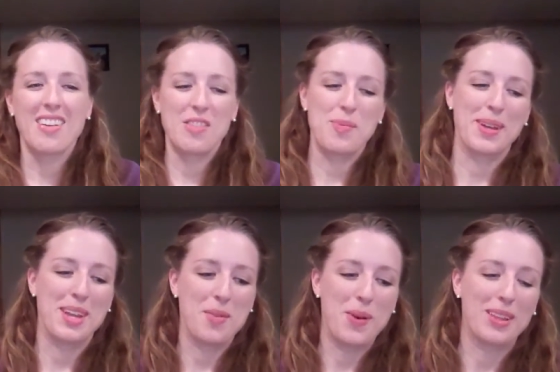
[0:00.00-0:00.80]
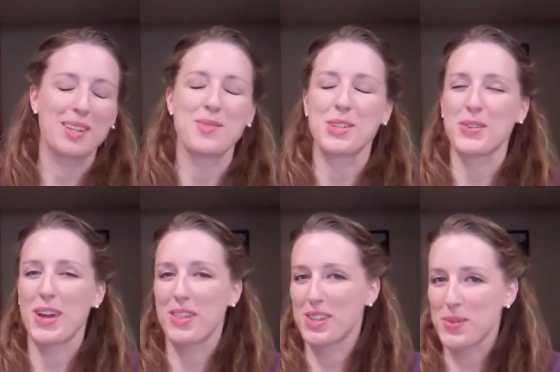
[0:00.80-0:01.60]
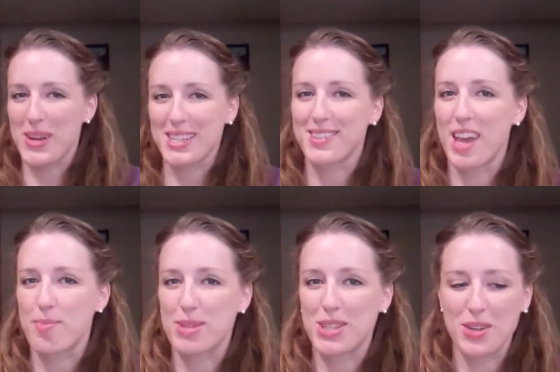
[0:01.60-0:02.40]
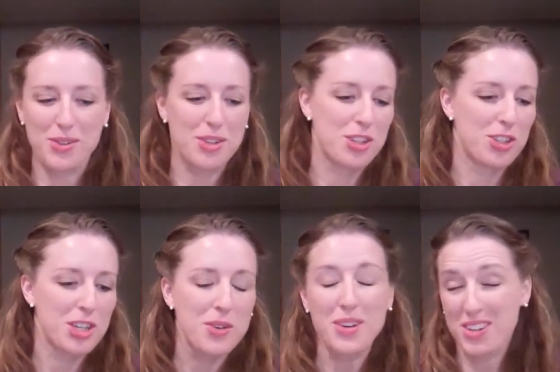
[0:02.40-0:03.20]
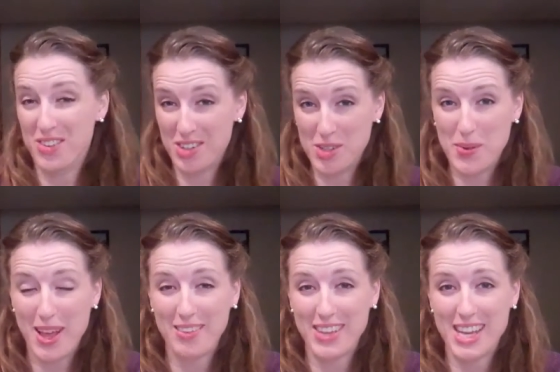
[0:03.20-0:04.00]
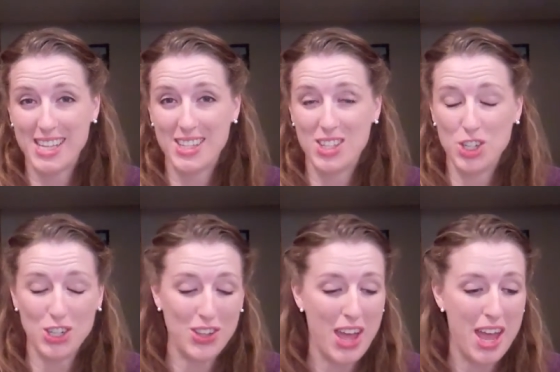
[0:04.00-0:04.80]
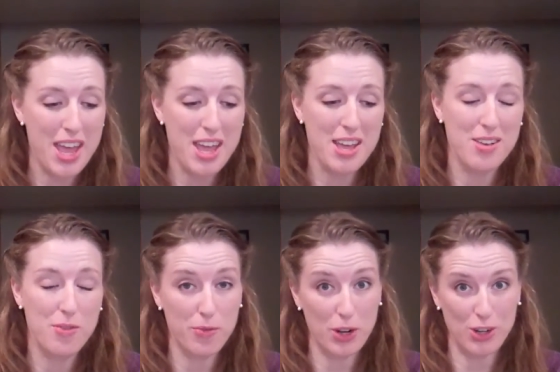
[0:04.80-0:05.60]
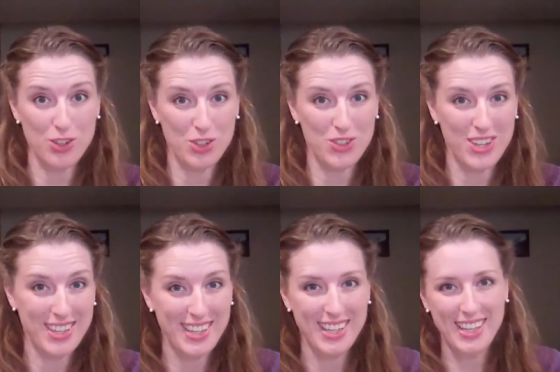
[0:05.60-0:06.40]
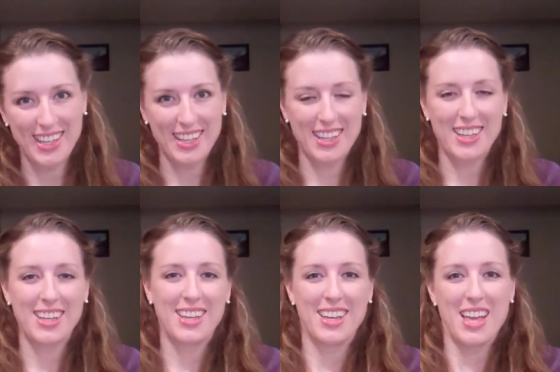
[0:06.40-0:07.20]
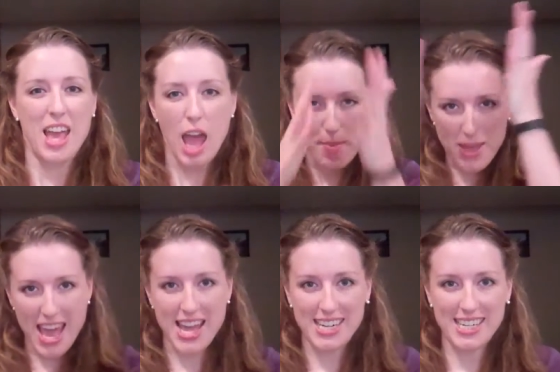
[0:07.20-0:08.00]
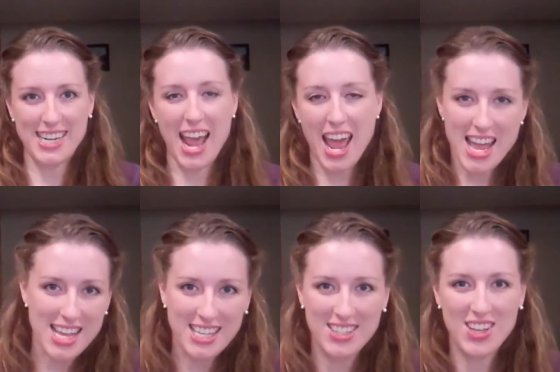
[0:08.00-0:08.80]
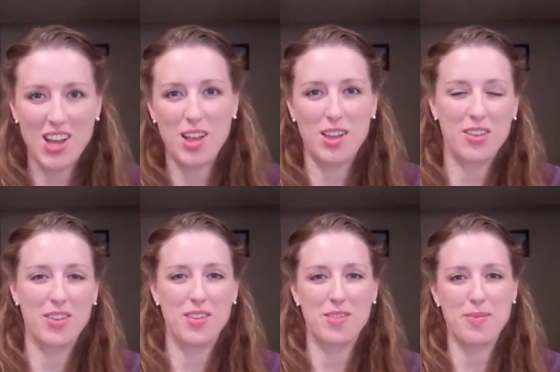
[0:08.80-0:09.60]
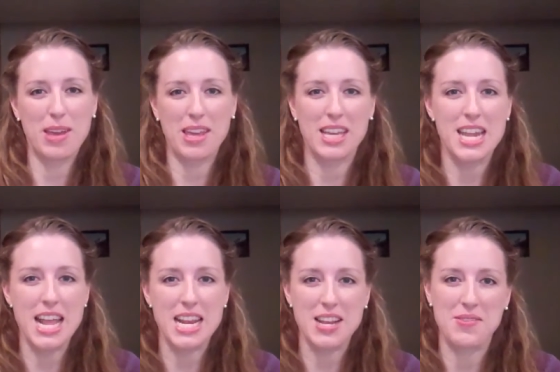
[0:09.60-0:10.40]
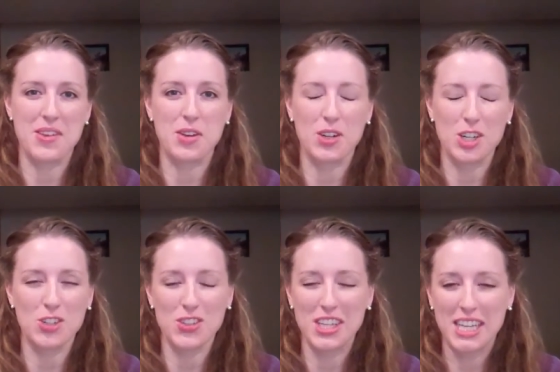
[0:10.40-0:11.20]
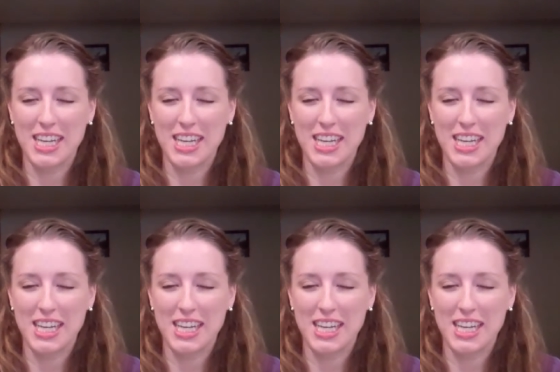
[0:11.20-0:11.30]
everybody. Welcome to Round the Twist, episode 212. It's July 1st. Happy Canada Day to all my Canadian viewers.